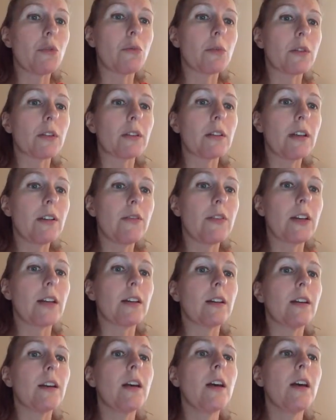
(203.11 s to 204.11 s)
who were
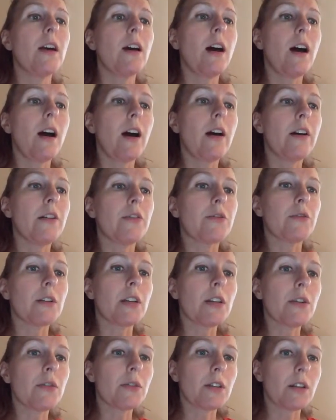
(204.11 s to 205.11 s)
living
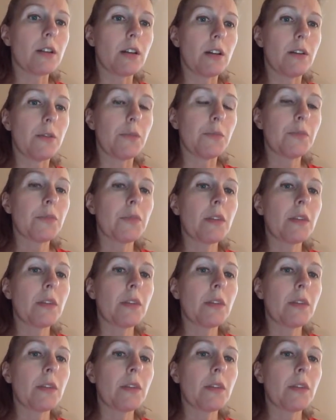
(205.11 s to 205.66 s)
100 years ago.